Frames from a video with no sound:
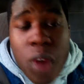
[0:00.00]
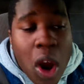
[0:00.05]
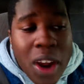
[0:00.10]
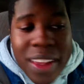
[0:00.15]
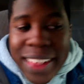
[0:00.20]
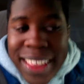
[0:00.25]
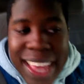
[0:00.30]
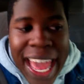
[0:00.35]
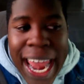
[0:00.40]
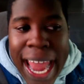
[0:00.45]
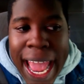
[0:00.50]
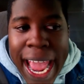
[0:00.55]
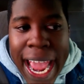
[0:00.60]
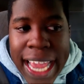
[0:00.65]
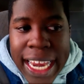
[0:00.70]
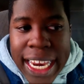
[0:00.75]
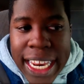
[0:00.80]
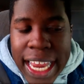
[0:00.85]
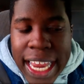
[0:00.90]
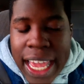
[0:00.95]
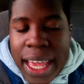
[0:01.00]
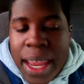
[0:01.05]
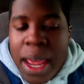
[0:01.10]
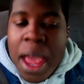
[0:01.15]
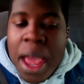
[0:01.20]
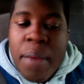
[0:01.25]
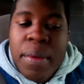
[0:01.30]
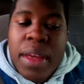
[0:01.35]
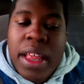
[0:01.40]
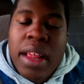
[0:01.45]
I've always kind of hated
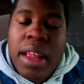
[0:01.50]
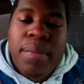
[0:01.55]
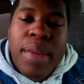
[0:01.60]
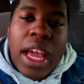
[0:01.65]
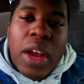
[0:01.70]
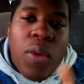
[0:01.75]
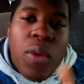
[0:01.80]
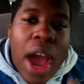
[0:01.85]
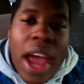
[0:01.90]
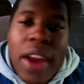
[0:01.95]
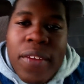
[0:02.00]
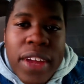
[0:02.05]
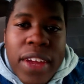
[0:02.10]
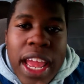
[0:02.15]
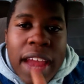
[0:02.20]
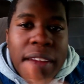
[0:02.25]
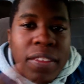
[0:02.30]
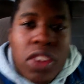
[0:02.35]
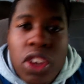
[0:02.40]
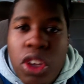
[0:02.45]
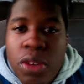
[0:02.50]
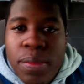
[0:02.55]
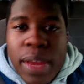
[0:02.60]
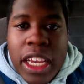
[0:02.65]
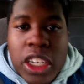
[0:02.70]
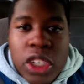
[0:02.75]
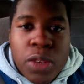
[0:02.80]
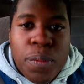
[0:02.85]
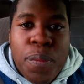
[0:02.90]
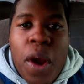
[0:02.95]
it because I'm like, why do we have two
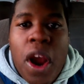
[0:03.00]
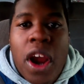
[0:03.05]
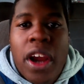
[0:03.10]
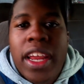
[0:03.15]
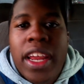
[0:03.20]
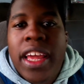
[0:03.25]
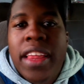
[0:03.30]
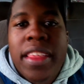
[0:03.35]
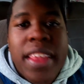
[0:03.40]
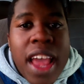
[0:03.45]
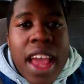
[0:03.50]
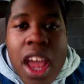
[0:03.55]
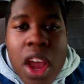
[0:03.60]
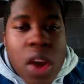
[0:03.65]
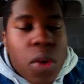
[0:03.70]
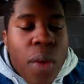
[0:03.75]
major parties?